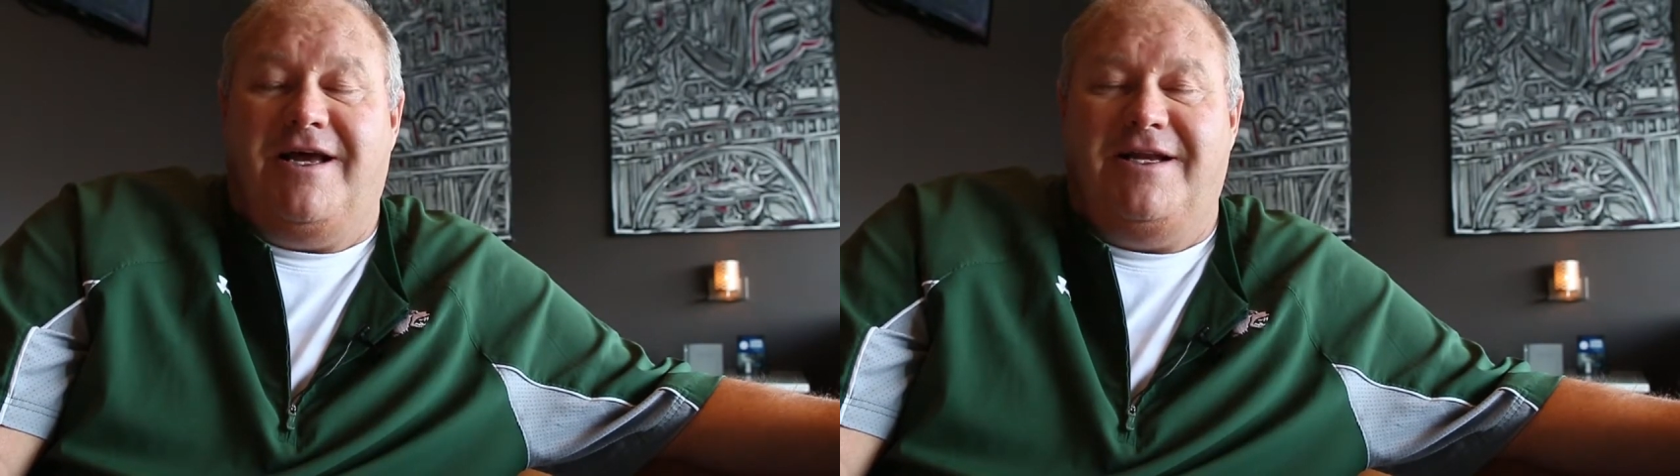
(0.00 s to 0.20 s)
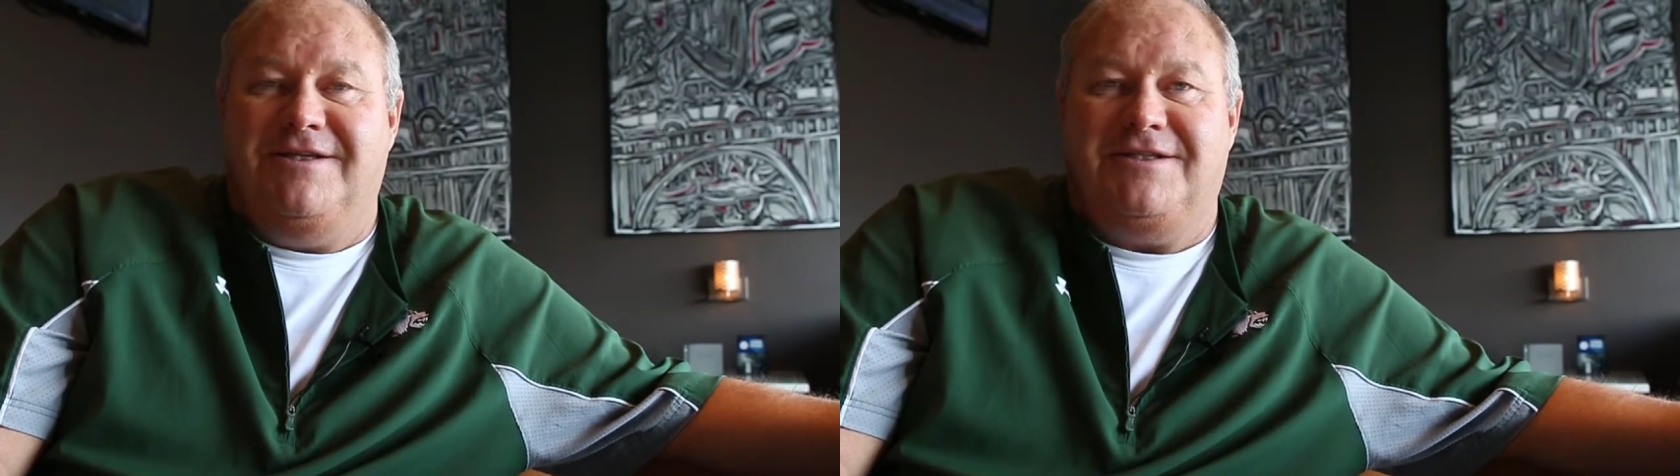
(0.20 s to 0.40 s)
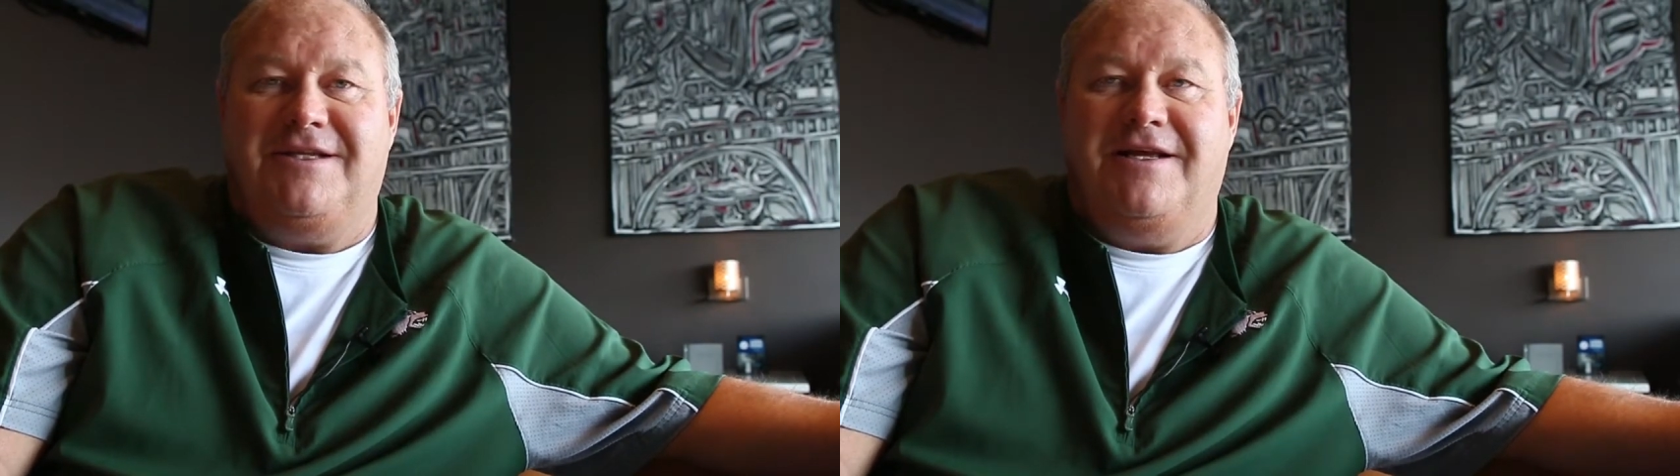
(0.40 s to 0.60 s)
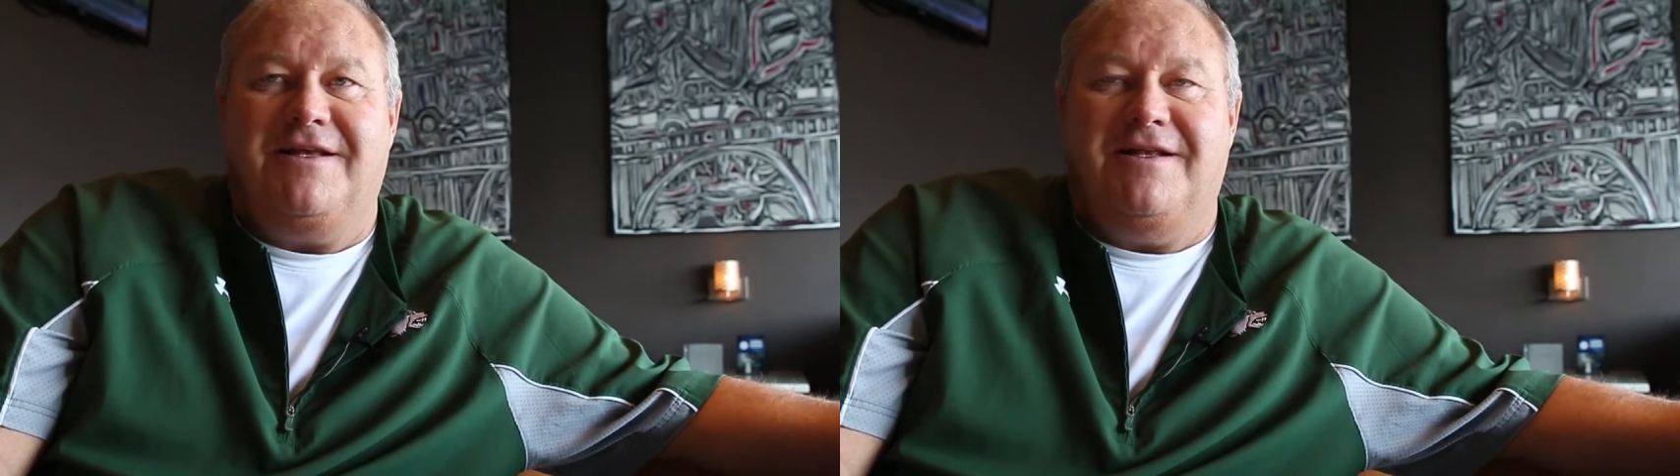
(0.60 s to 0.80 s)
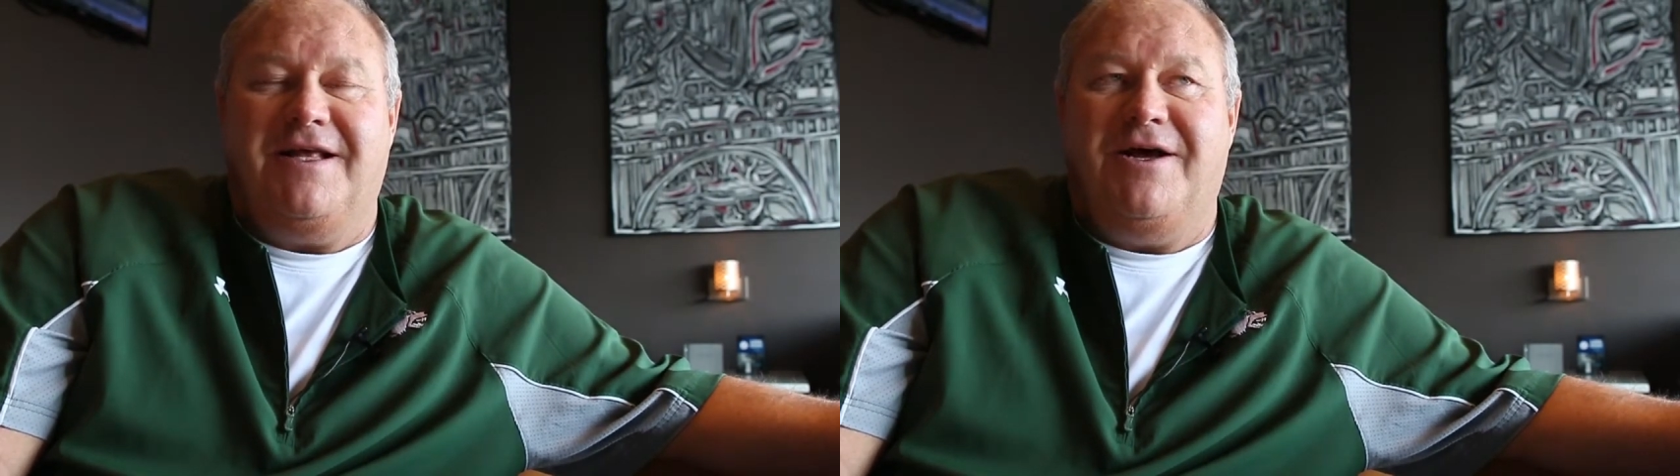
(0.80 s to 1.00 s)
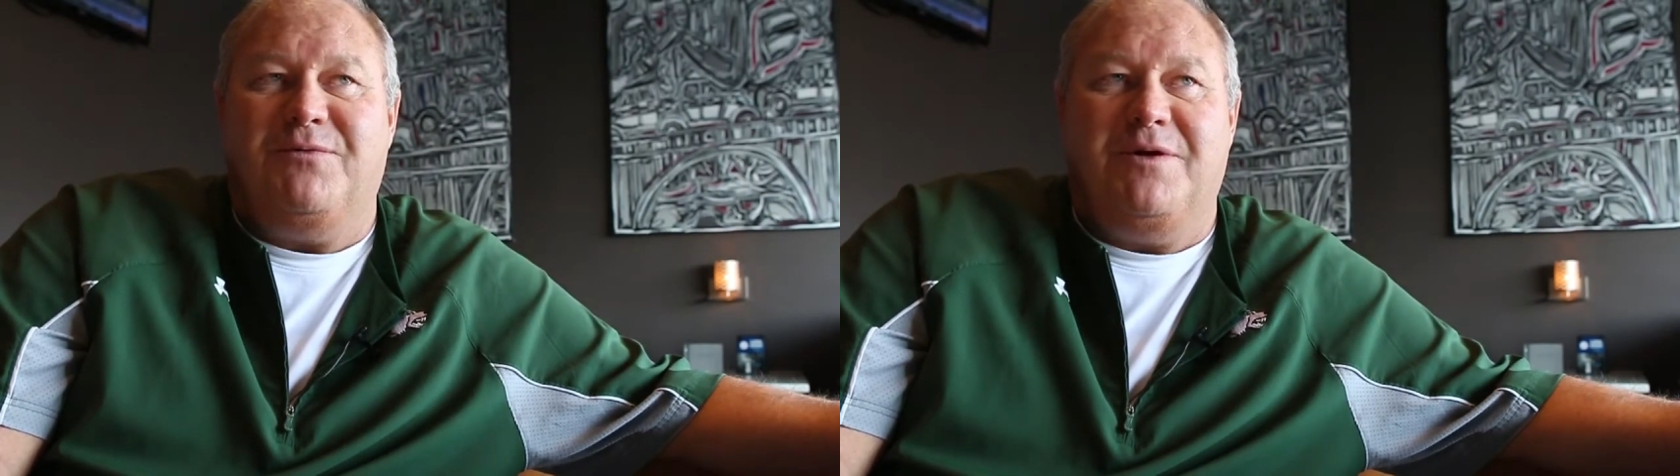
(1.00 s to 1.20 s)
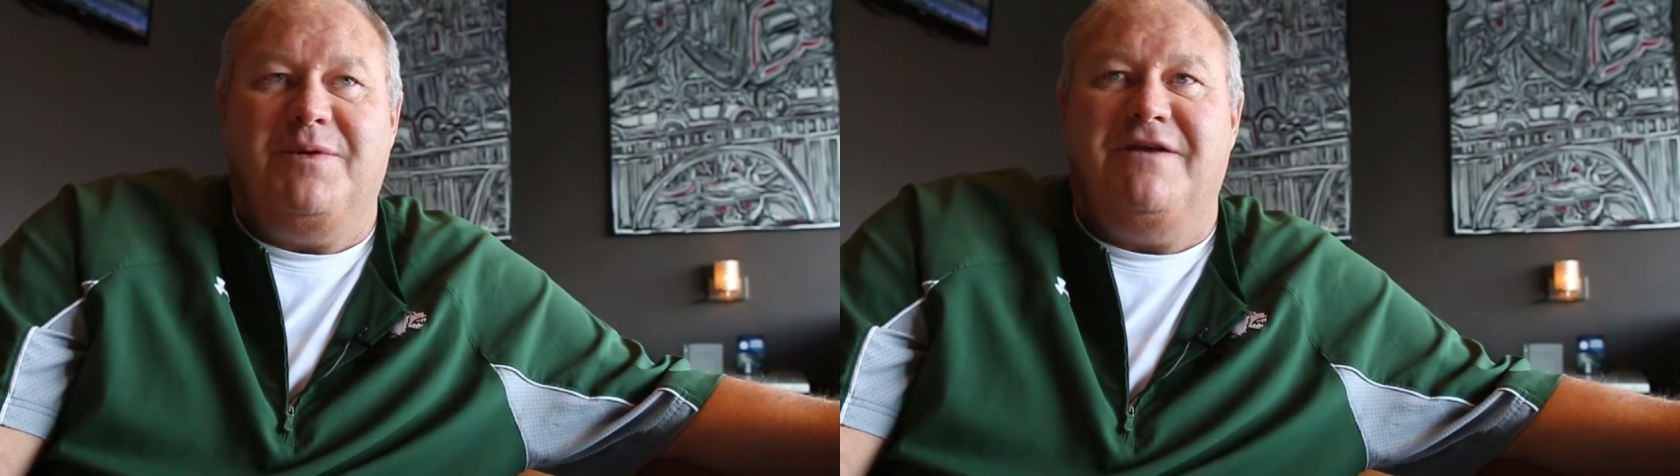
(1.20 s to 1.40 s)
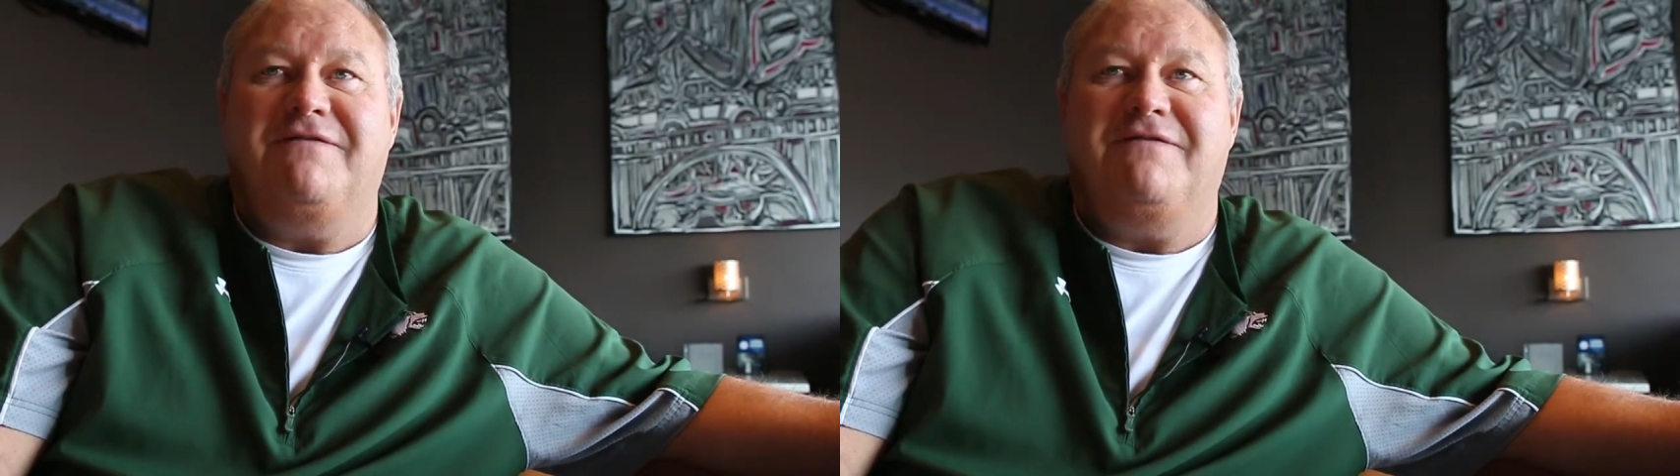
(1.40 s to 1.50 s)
I just think that would be